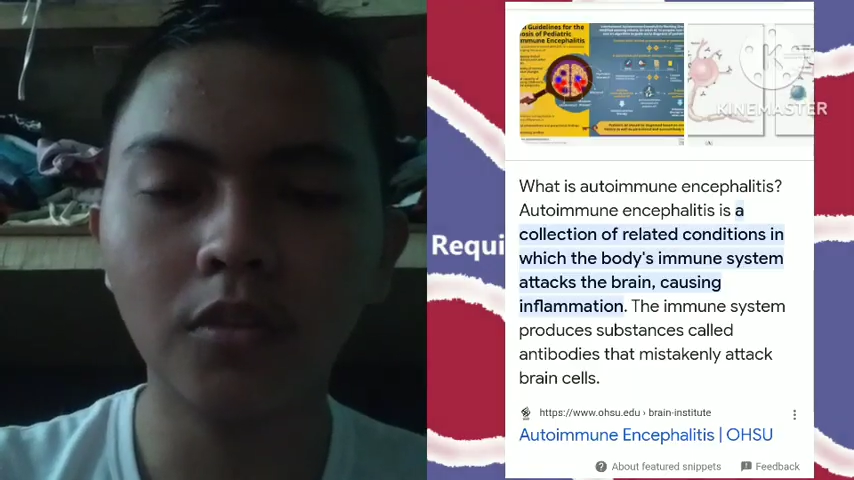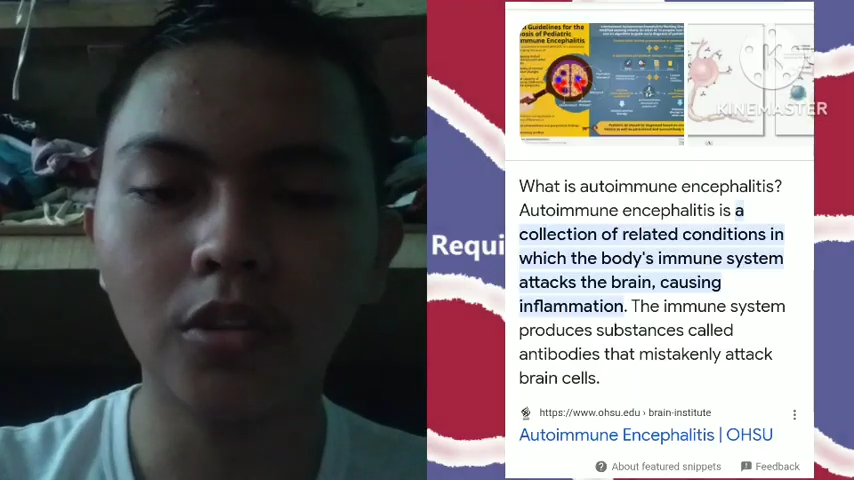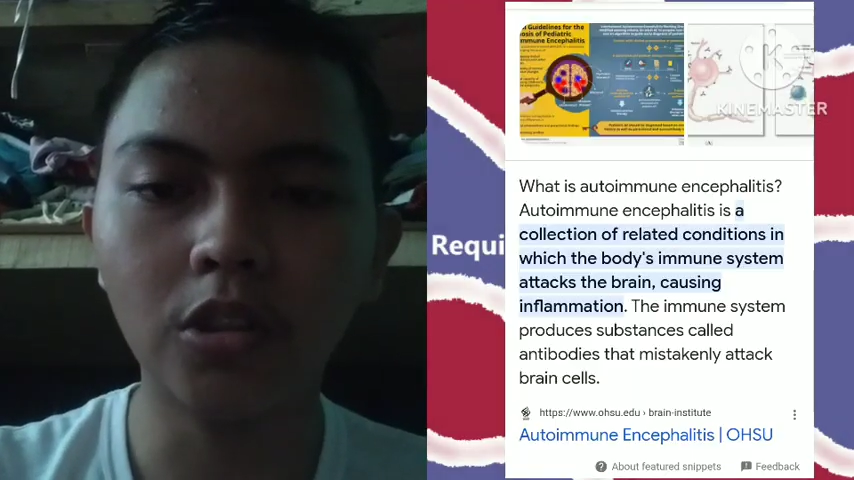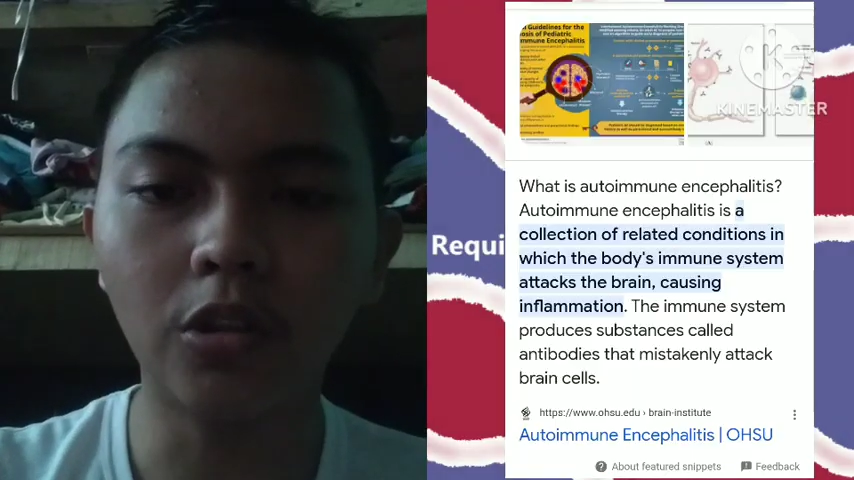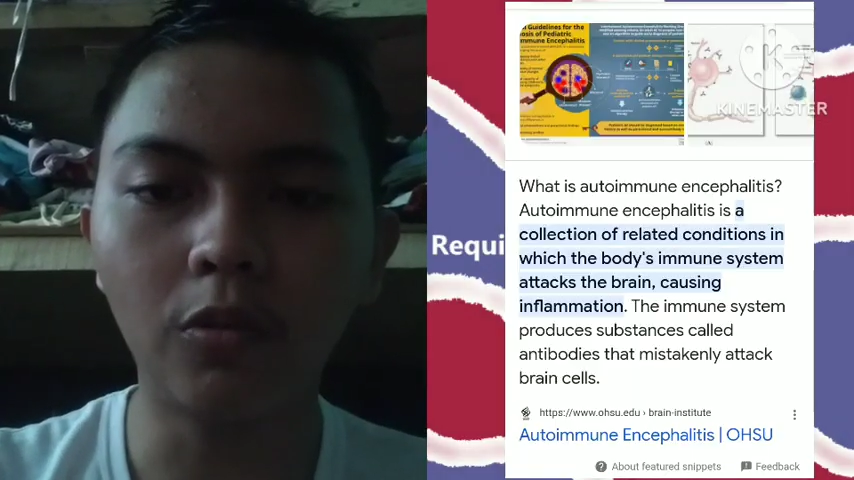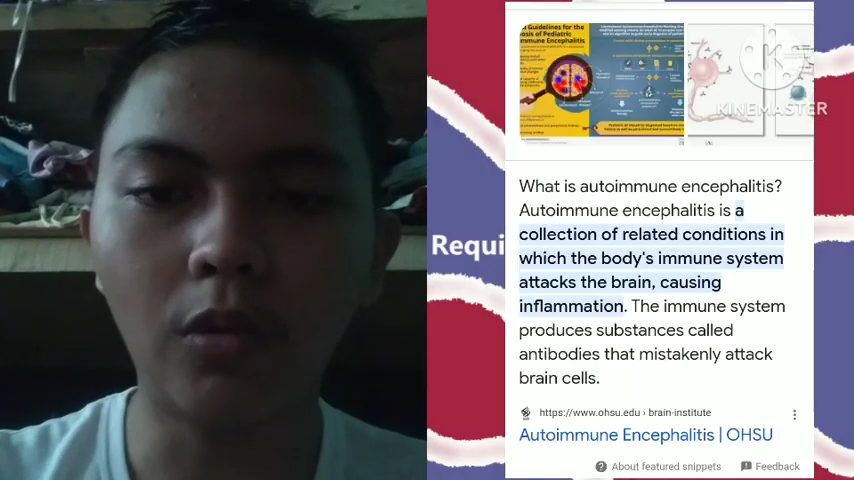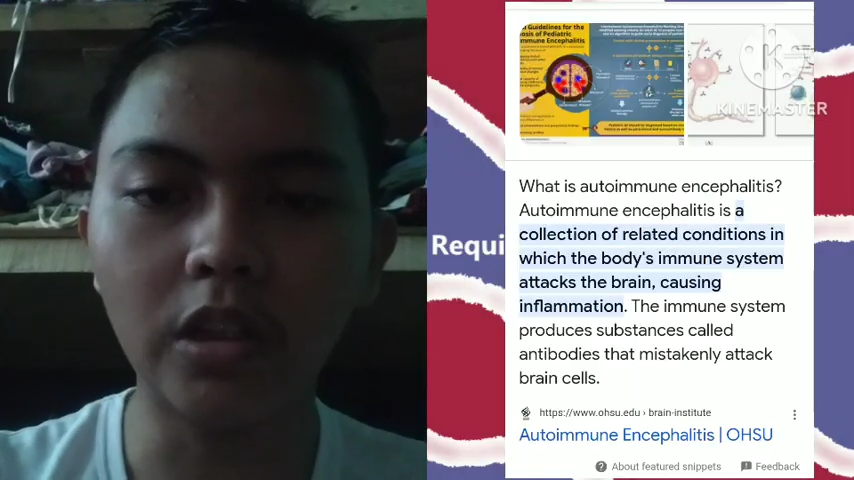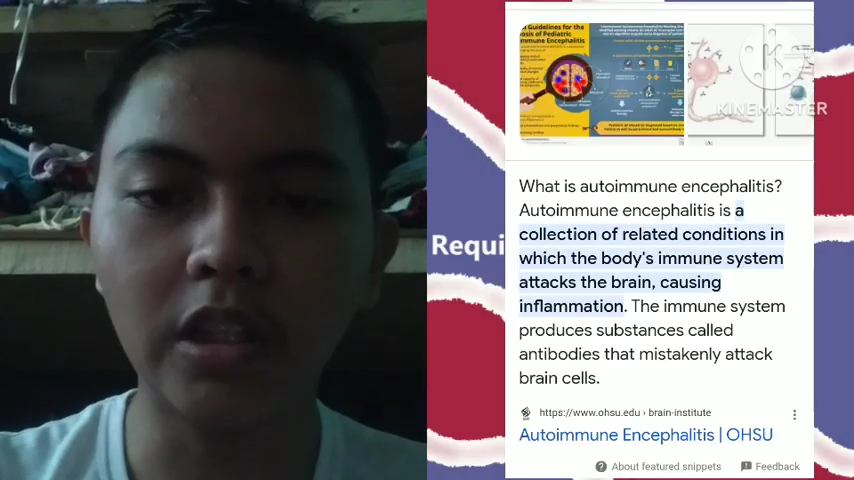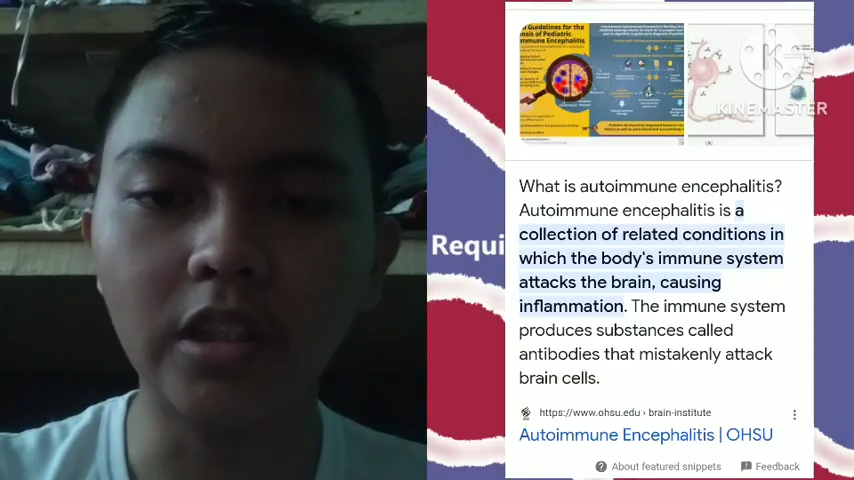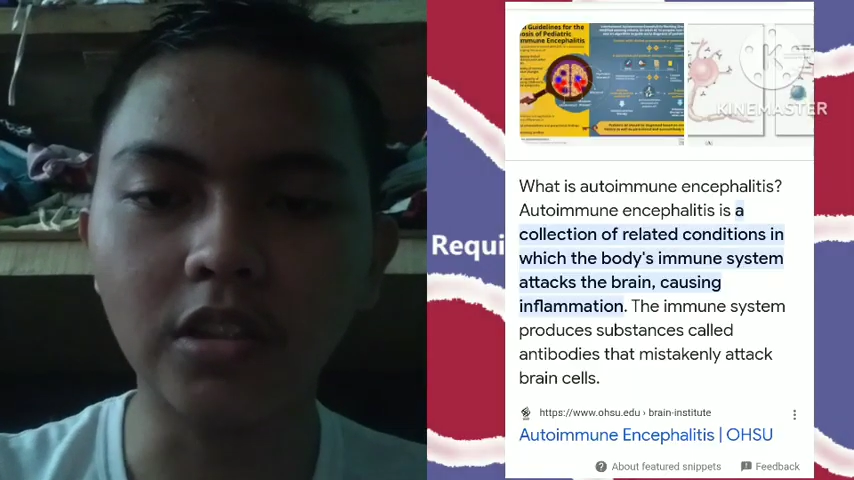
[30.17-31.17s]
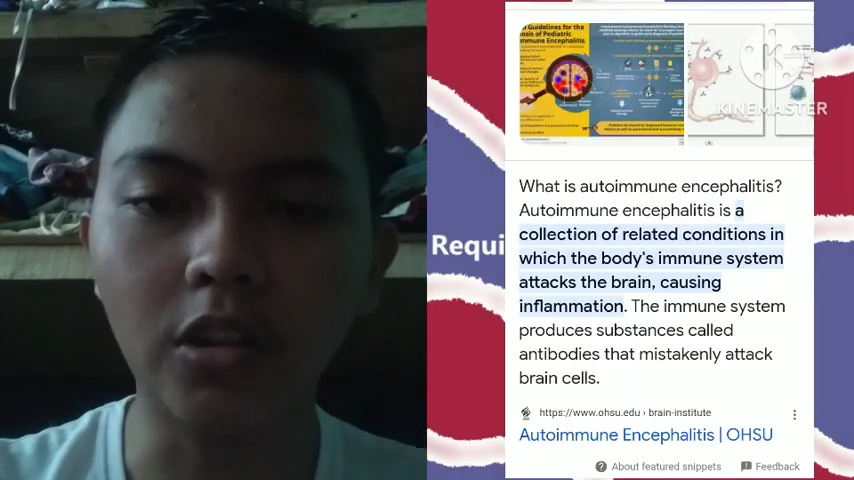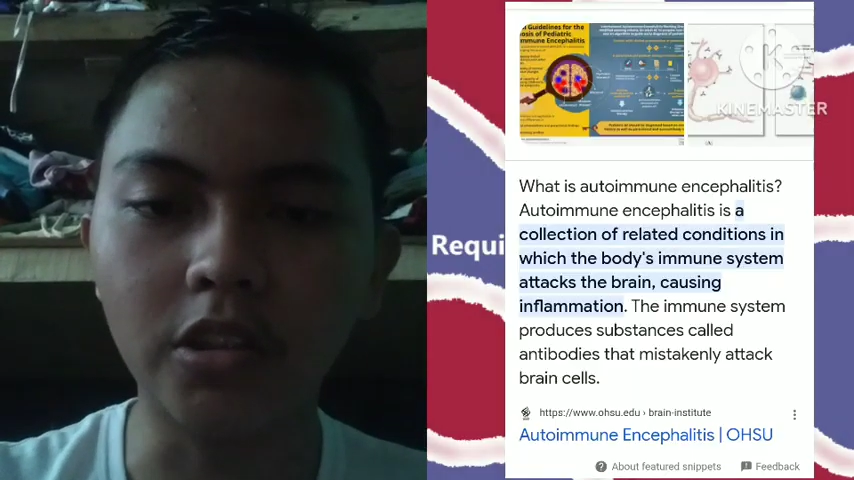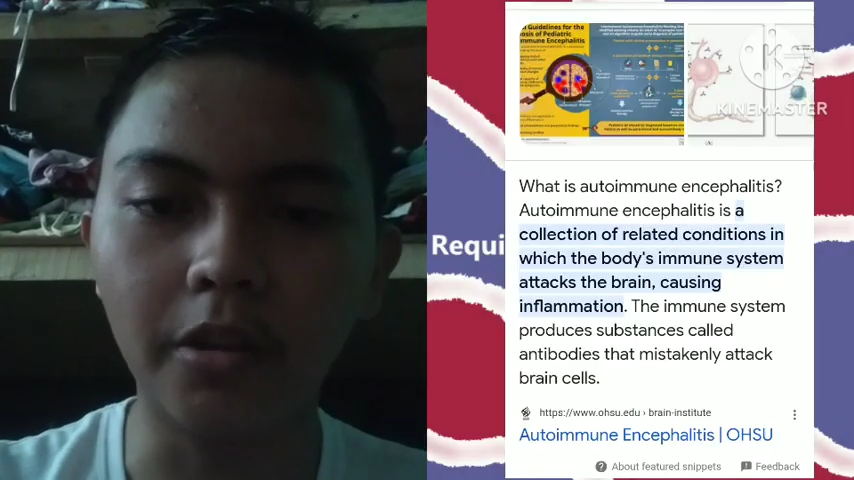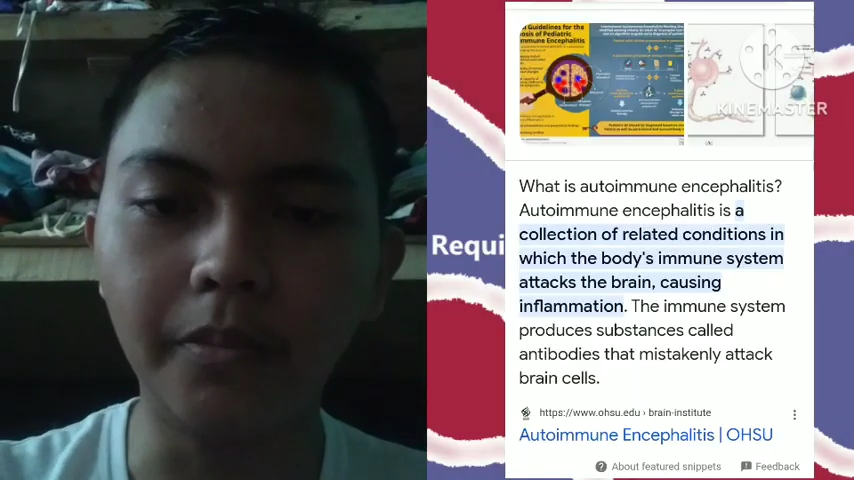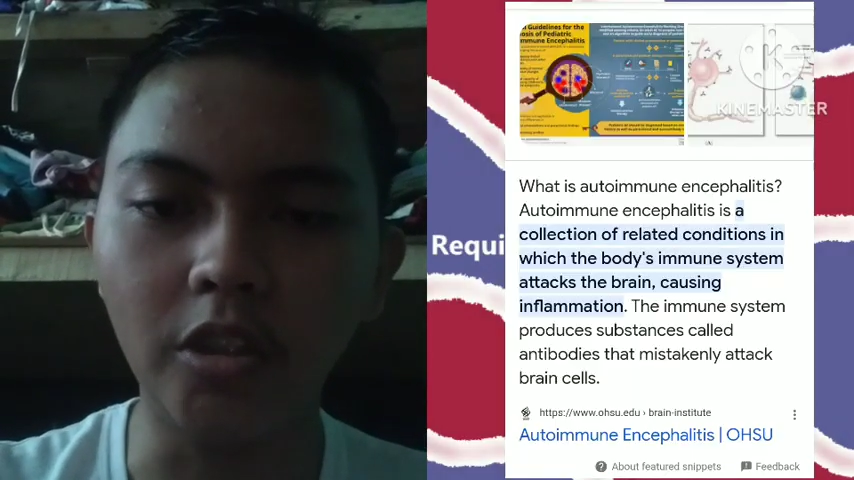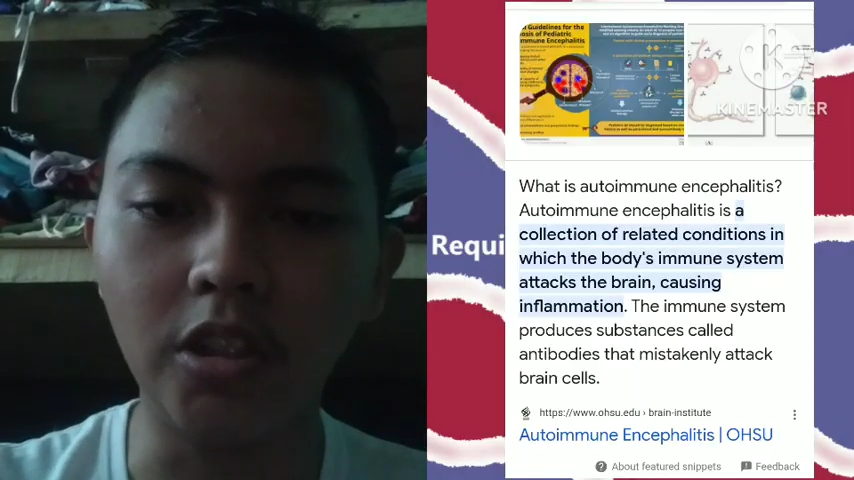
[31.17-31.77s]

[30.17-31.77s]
So, what is autoimmune